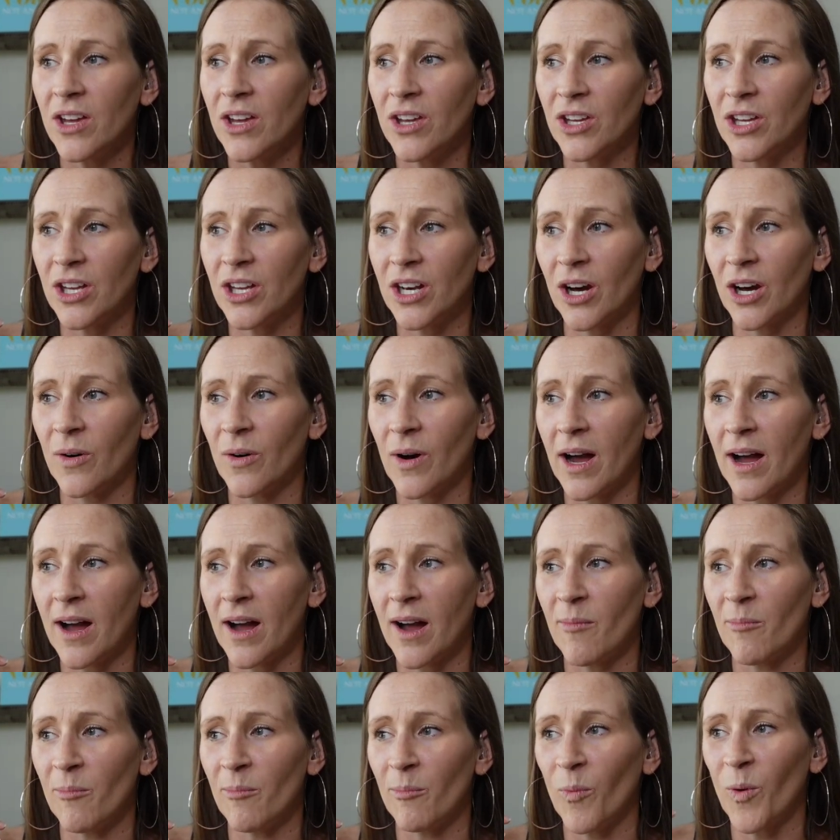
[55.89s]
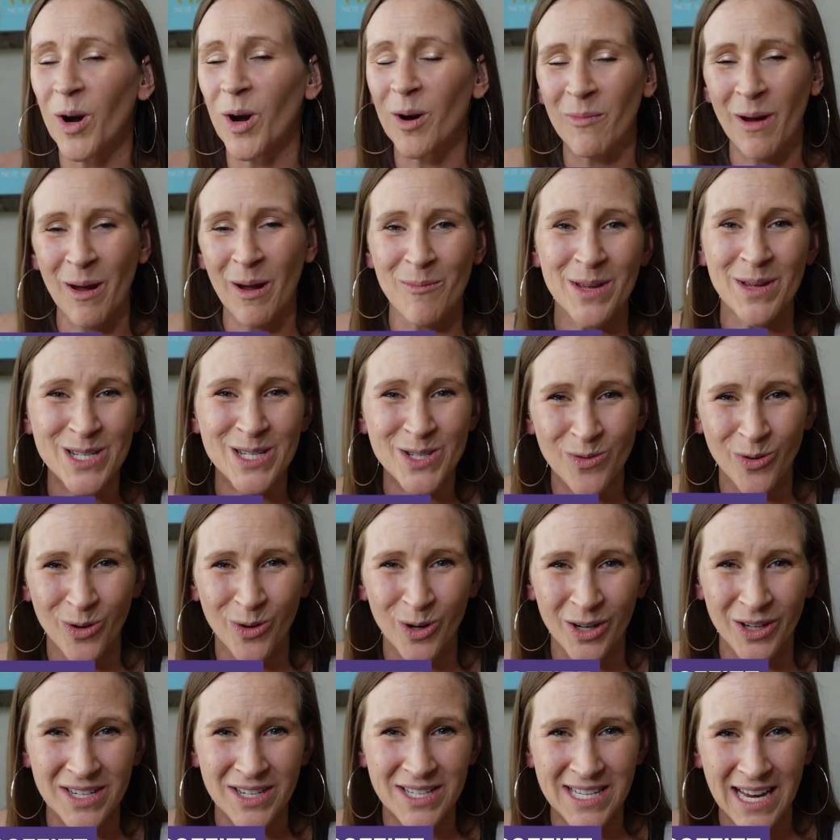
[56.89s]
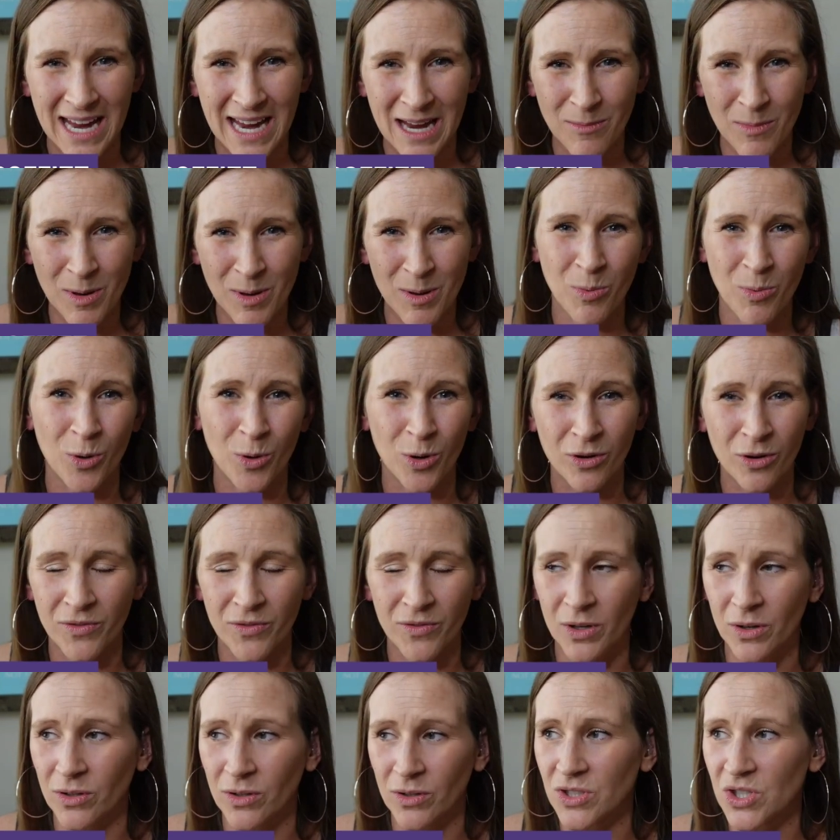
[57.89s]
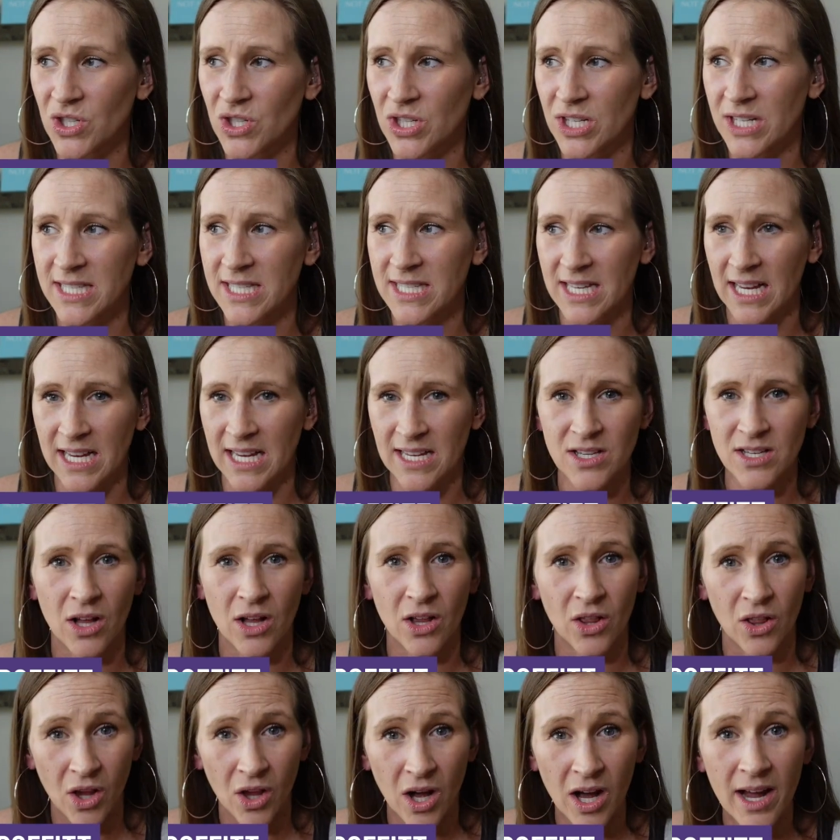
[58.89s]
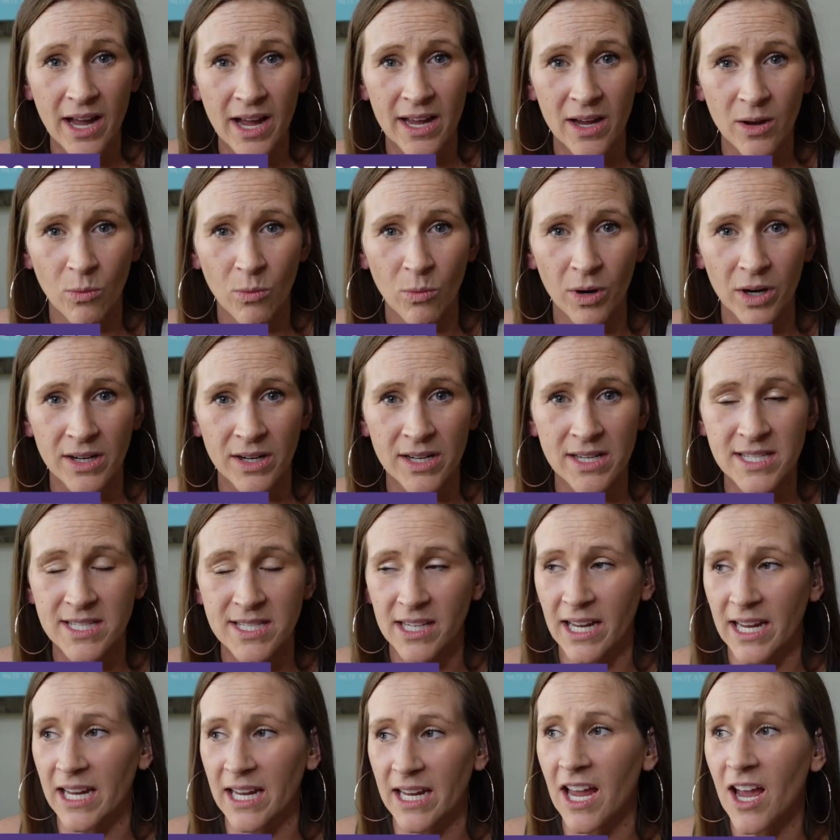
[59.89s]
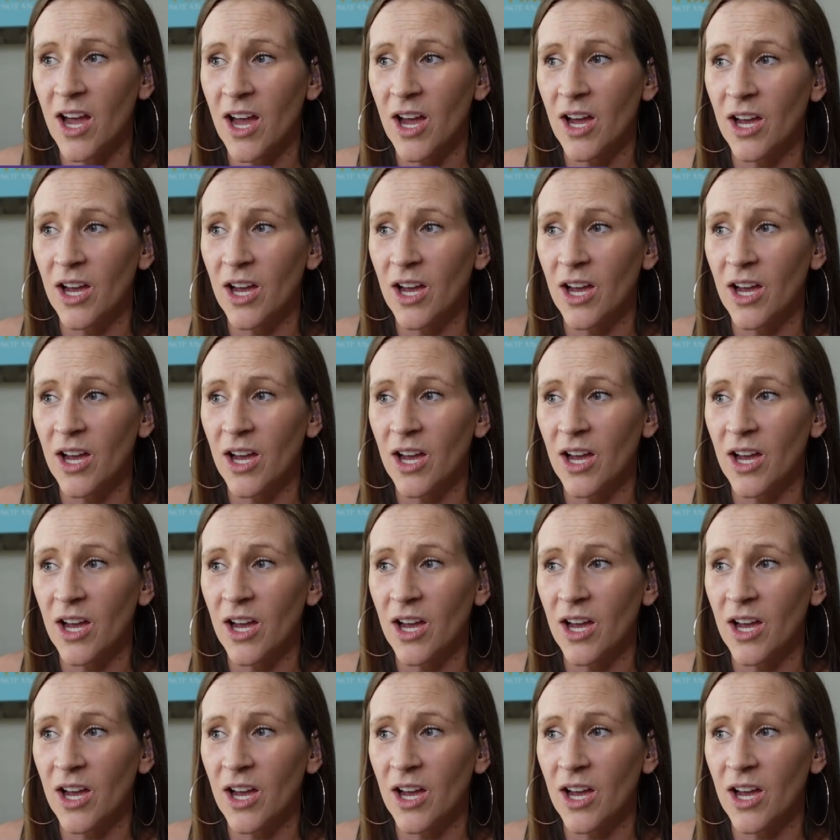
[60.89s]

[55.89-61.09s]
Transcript: you know, um, one of my mentors, Amy Porterfield, she says a lot where it's like,